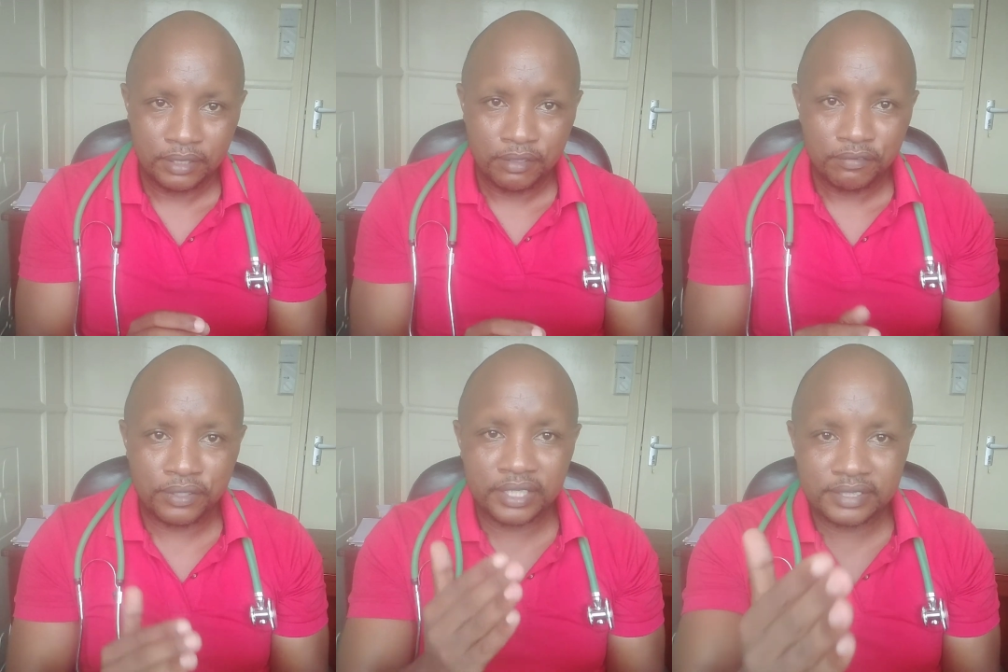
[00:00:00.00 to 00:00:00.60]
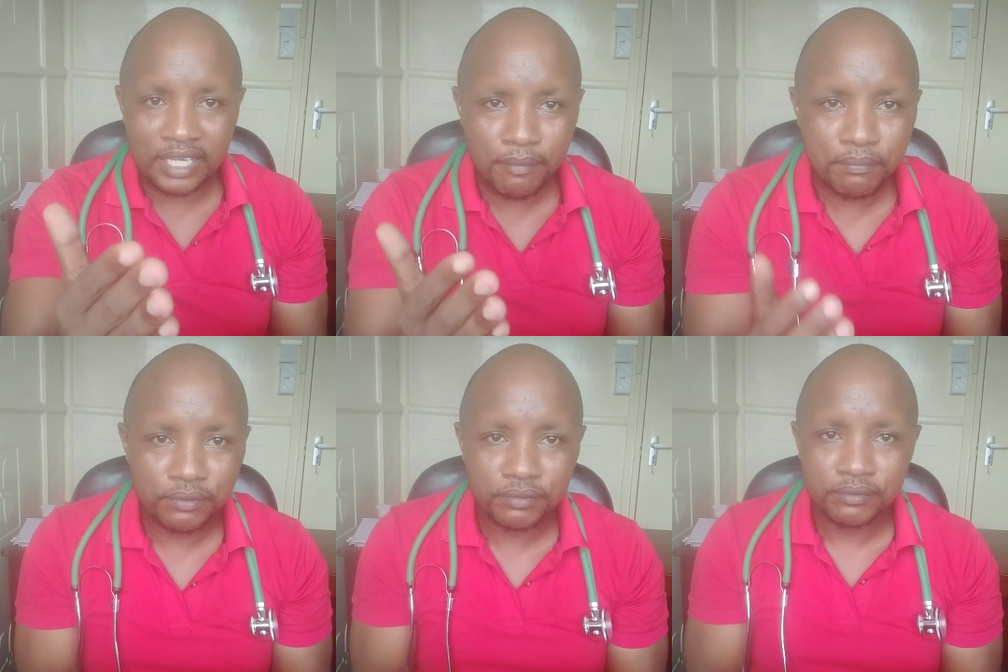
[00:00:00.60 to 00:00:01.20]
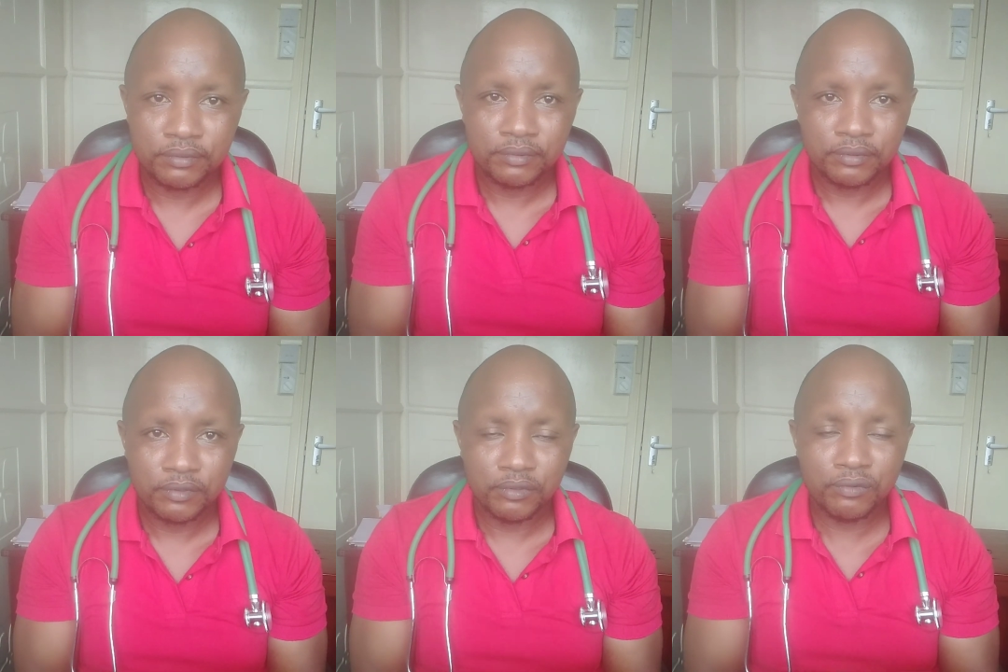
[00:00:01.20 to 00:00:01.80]
For example,
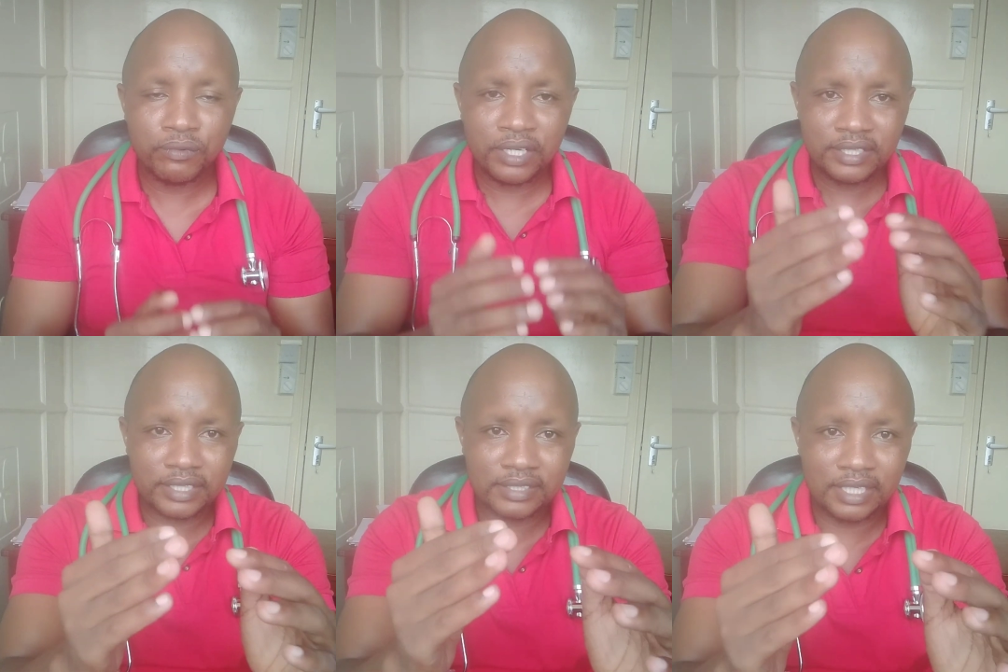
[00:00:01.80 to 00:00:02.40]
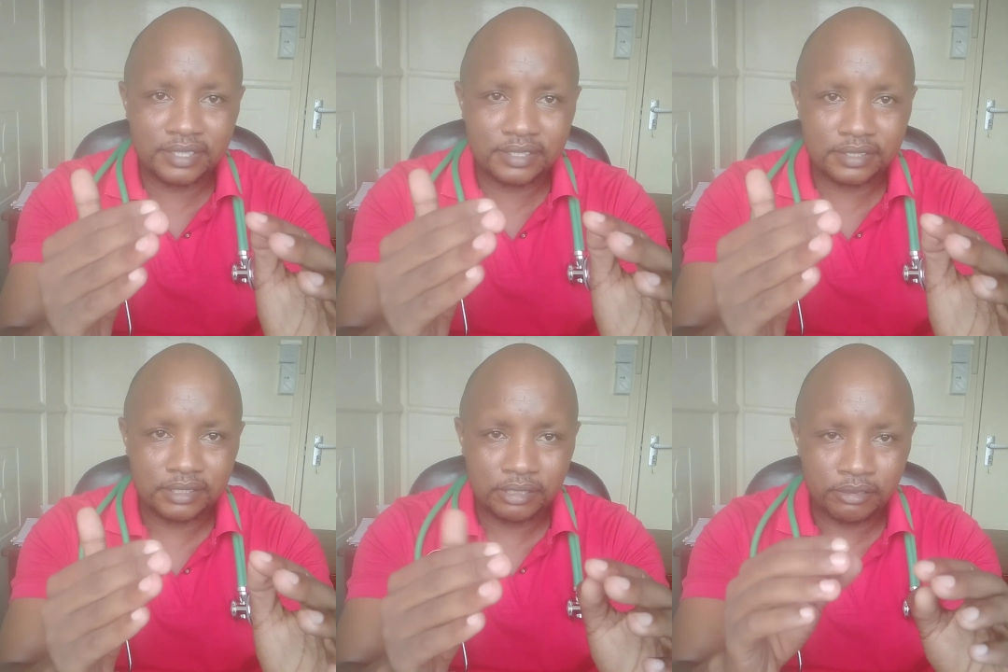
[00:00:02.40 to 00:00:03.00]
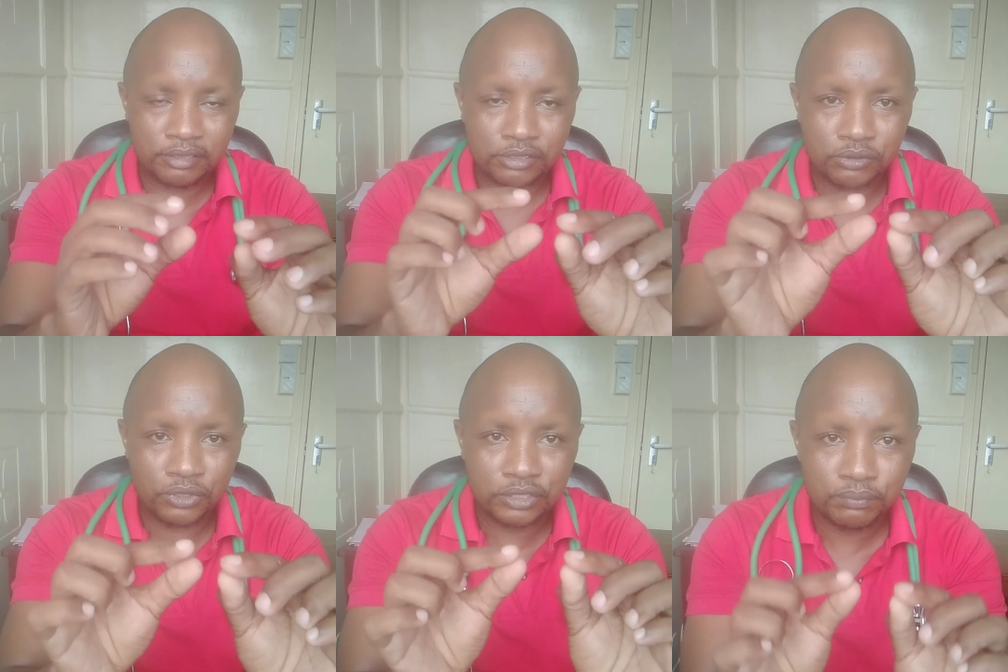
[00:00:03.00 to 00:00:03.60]
when the size is
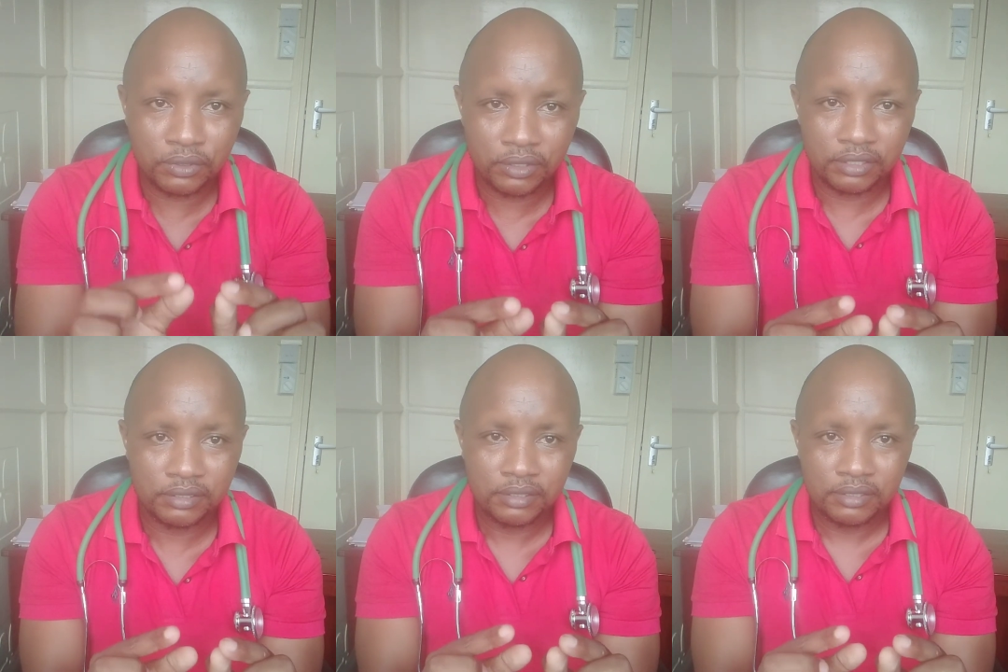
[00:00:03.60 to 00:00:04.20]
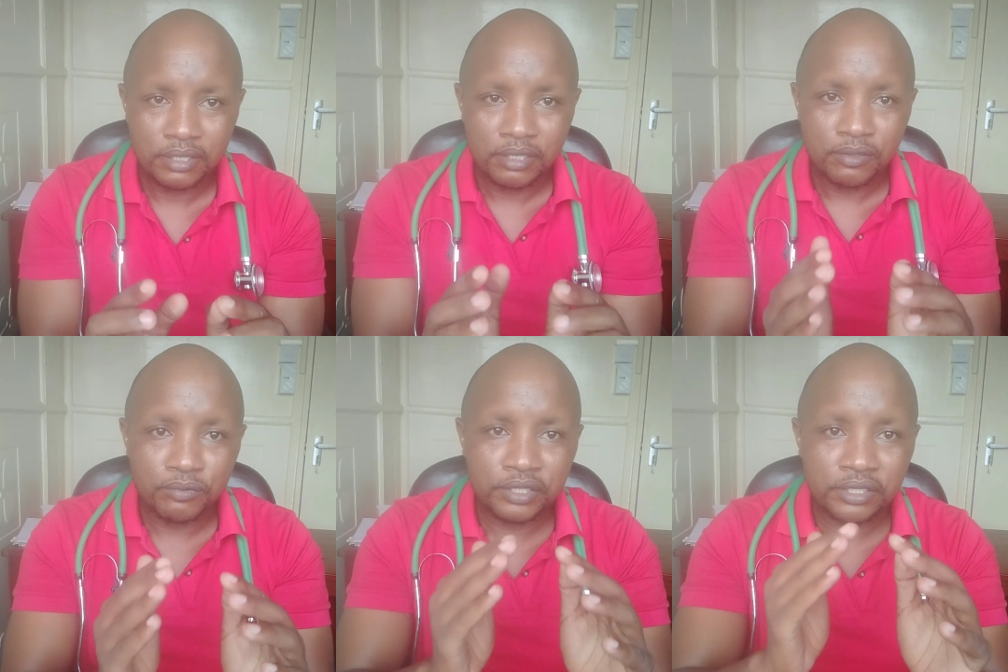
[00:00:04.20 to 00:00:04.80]
so small, we